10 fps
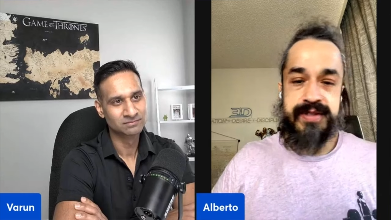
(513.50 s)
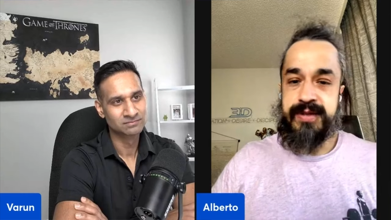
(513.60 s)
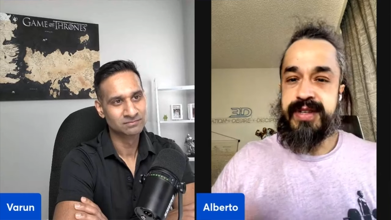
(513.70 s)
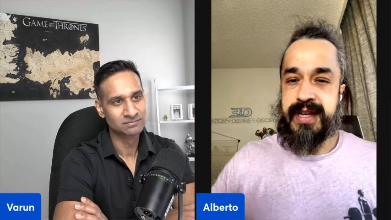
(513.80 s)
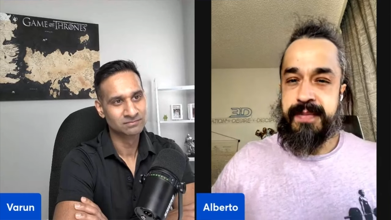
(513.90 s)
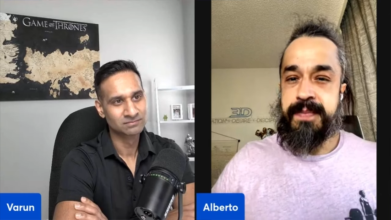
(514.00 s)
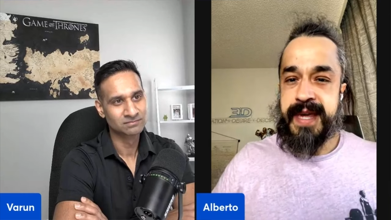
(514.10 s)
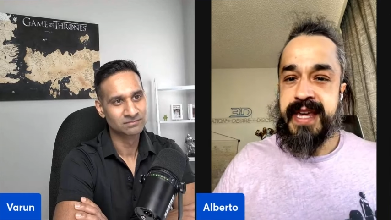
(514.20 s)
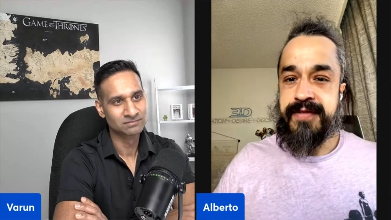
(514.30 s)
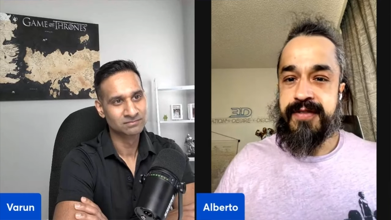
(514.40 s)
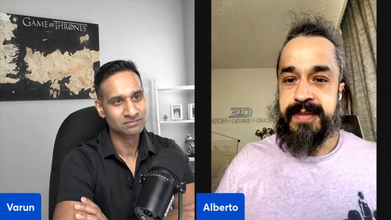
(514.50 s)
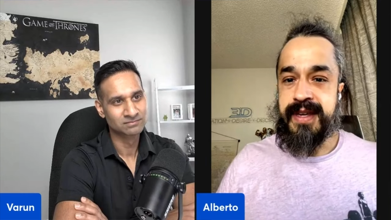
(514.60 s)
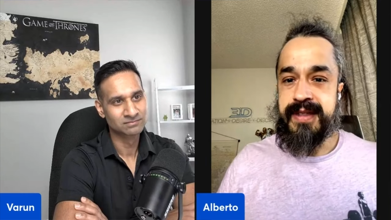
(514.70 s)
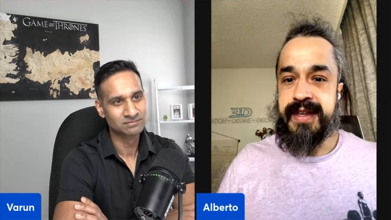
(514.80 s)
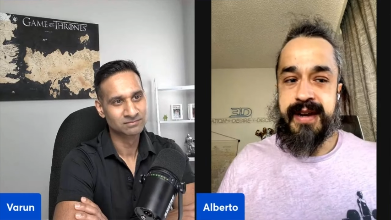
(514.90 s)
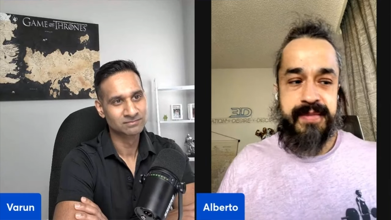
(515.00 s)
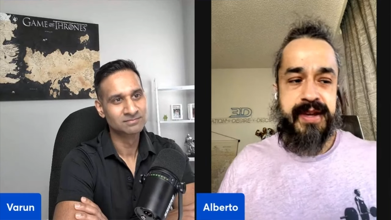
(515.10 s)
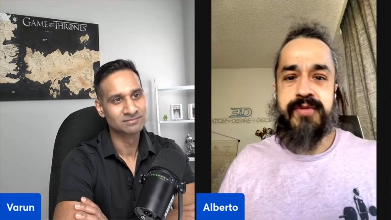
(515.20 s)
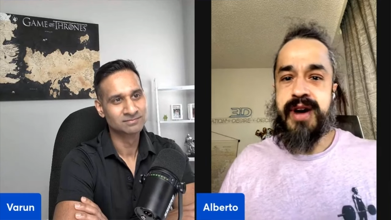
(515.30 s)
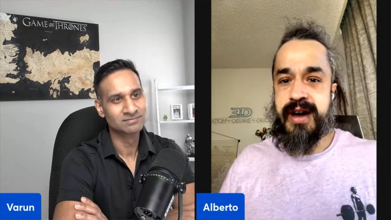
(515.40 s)
Speaker 1: it was like a peak for me and that I'm
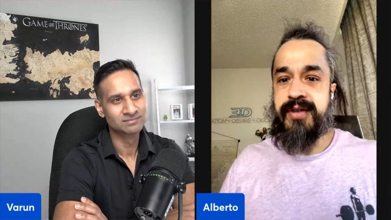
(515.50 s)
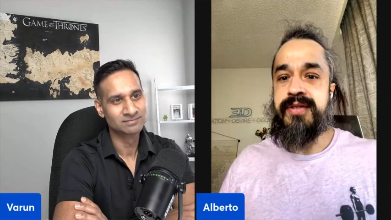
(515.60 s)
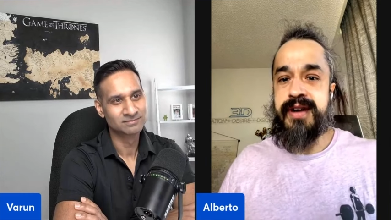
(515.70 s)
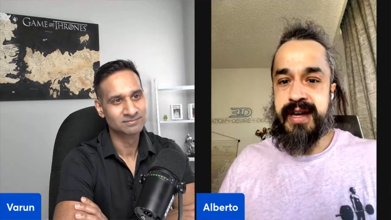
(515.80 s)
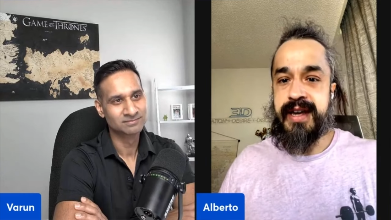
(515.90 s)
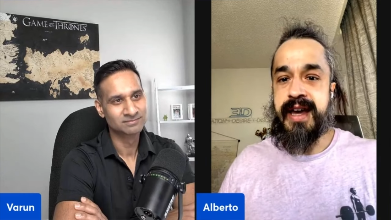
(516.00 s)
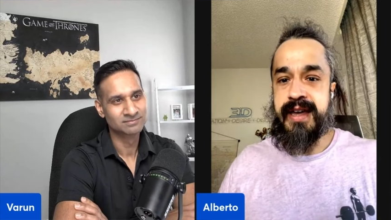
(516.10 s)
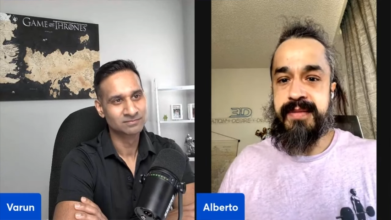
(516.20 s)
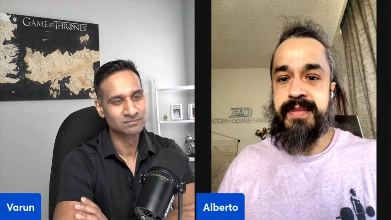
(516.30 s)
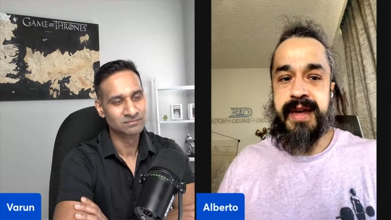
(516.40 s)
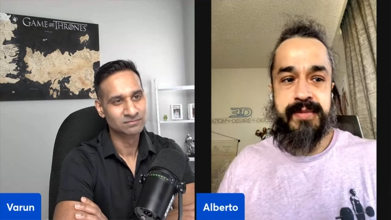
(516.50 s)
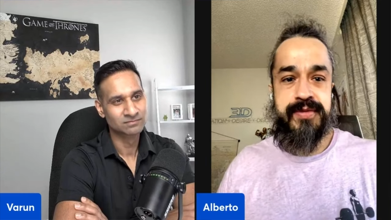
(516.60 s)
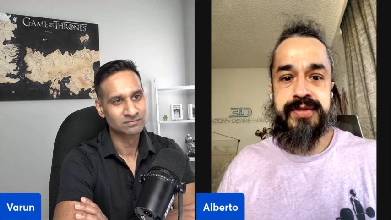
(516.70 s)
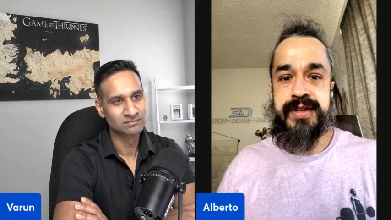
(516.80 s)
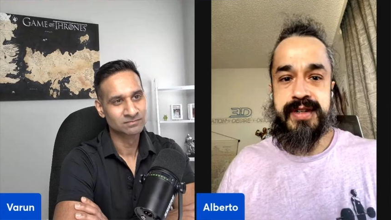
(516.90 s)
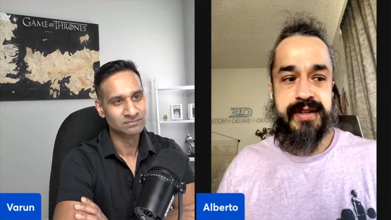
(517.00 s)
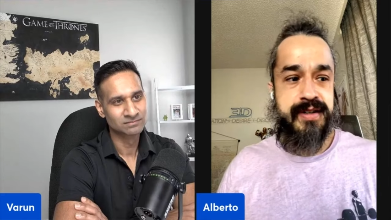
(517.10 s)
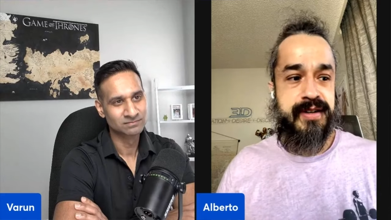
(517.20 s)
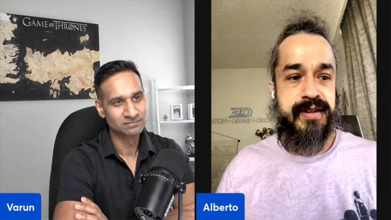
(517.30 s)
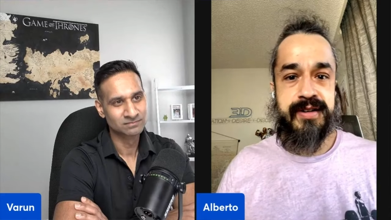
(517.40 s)
like, wow, I, I am able
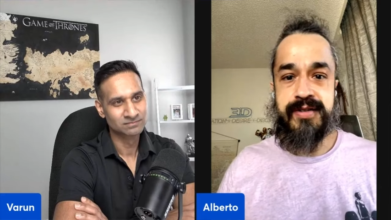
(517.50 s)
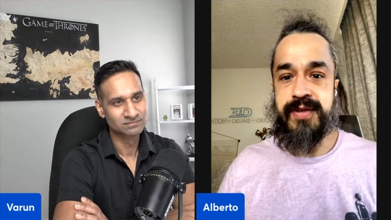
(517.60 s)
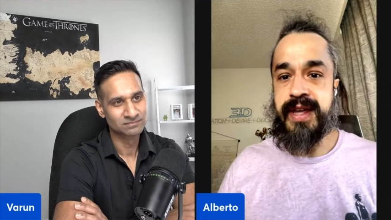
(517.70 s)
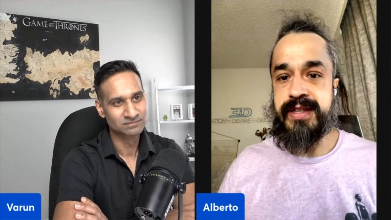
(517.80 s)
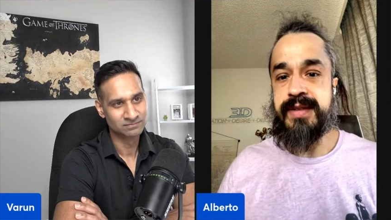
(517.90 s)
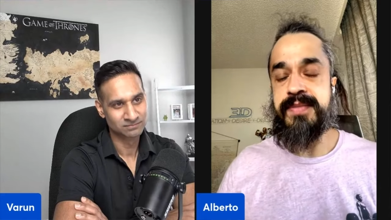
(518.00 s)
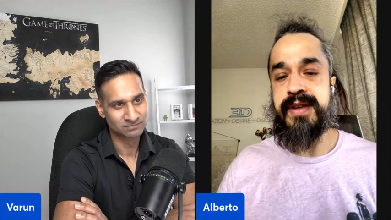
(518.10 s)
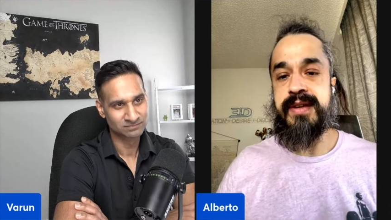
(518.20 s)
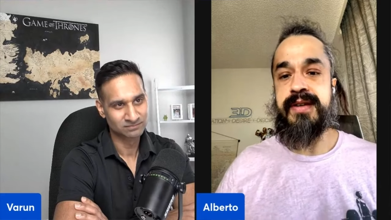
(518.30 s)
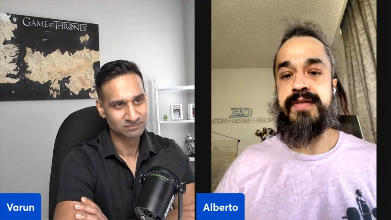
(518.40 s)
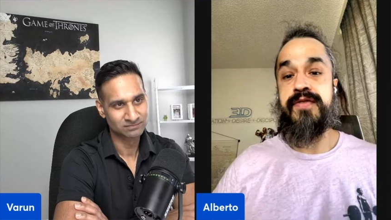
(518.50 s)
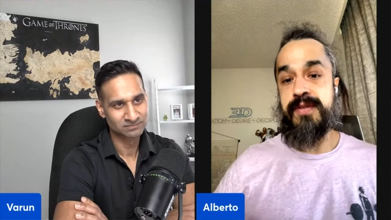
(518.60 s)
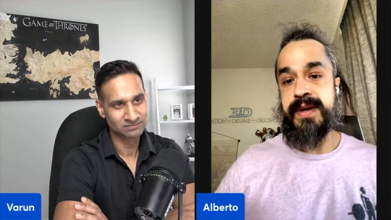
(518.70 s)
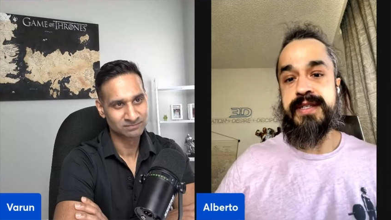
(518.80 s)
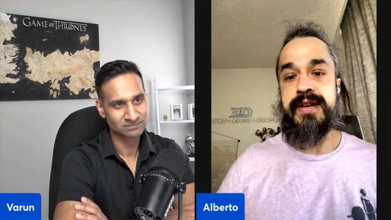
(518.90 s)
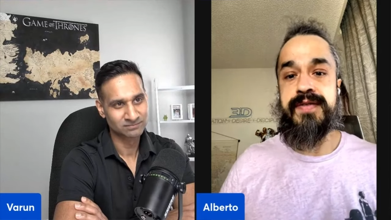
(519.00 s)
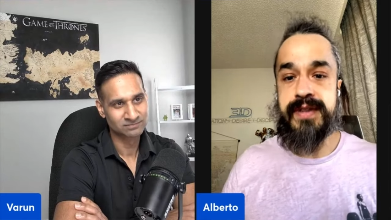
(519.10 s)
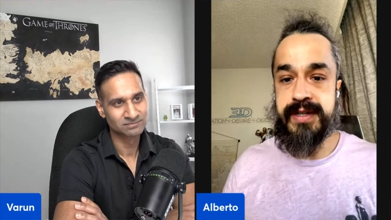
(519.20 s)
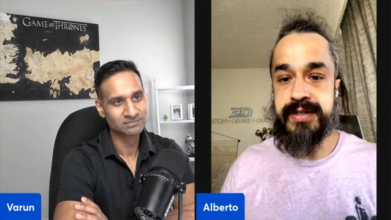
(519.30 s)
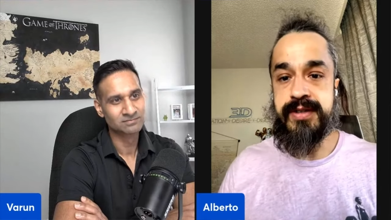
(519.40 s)
to create something for myself
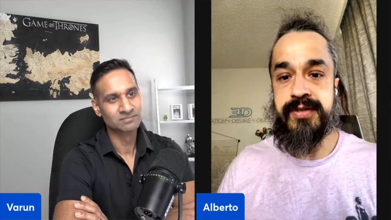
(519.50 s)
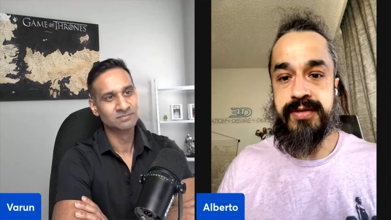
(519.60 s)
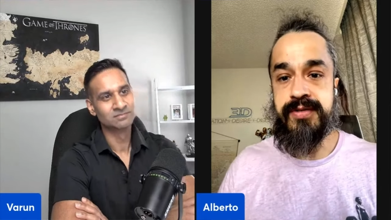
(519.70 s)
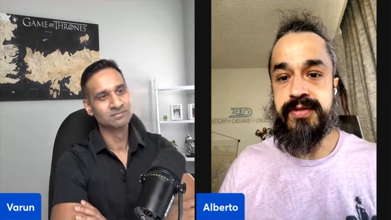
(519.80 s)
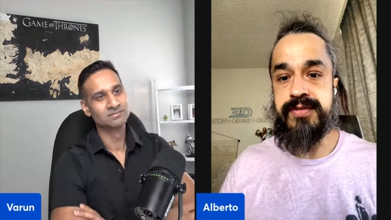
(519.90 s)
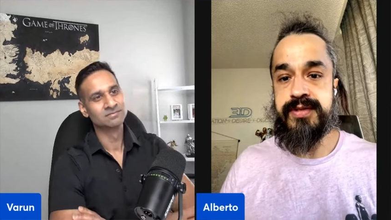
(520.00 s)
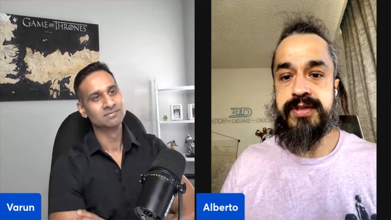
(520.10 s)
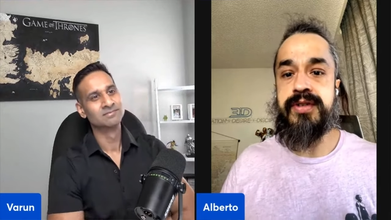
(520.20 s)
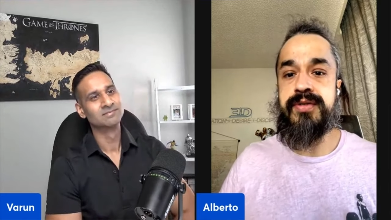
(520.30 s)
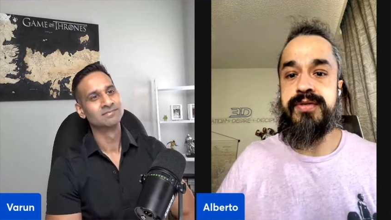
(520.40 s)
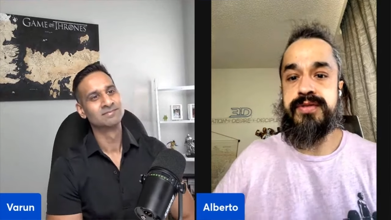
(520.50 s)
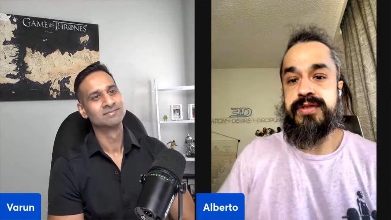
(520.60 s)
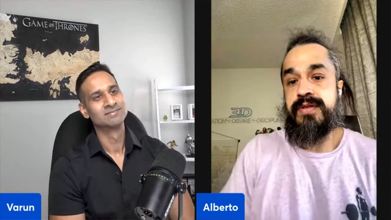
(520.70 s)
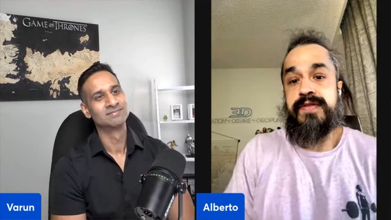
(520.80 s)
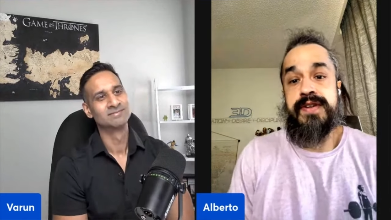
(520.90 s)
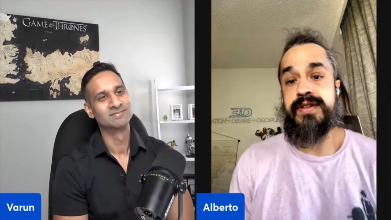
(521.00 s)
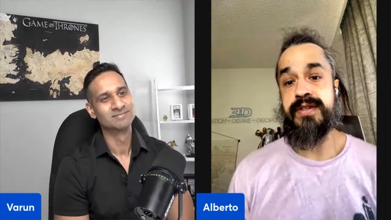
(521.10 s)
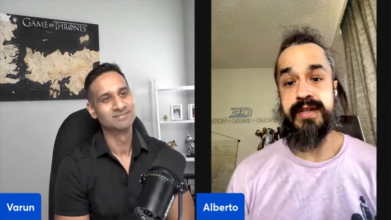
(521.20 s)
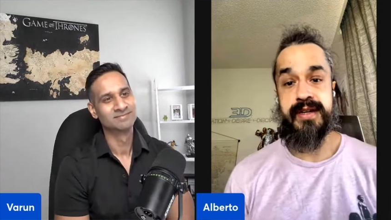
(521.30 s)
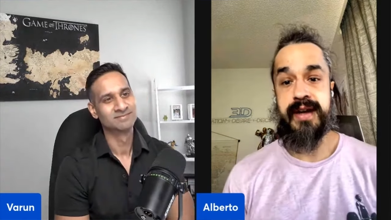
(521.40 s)
that is so so so
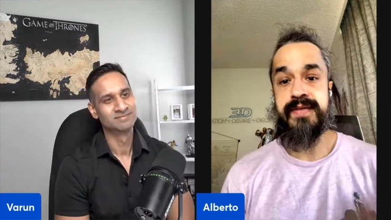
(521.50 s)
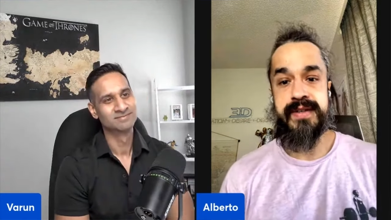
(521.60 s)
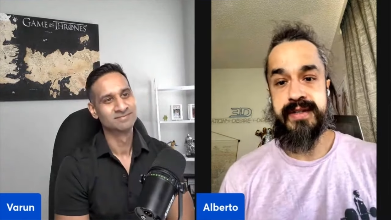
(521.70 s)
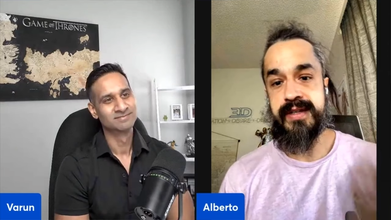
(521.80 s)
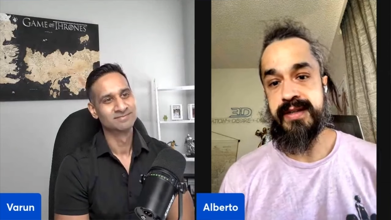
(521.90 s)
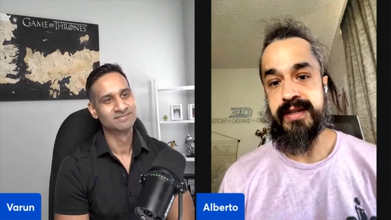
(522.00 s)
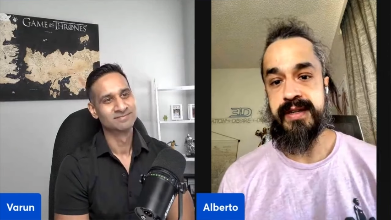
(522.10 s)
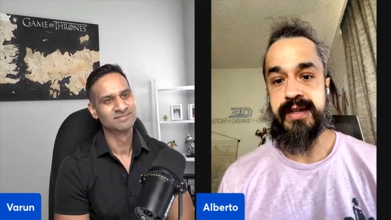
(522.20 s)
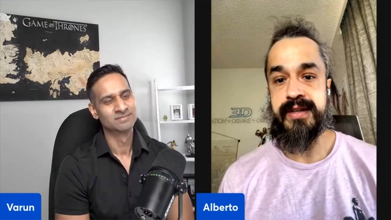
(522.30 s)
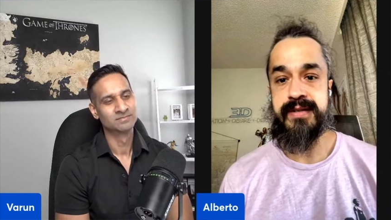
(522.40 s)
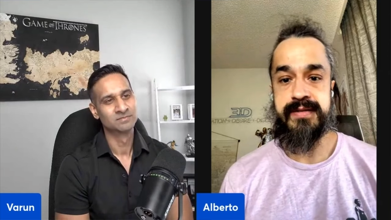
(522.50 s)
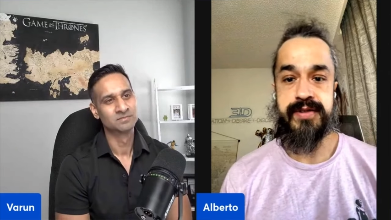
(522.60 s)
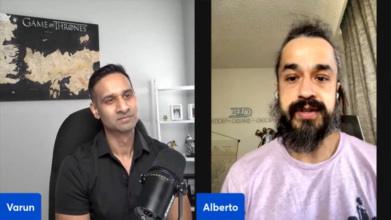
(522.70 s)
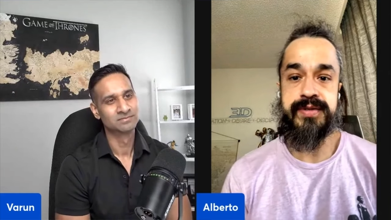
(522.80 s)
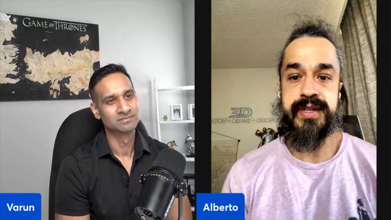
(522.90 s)
efficient and obviously it, it trickles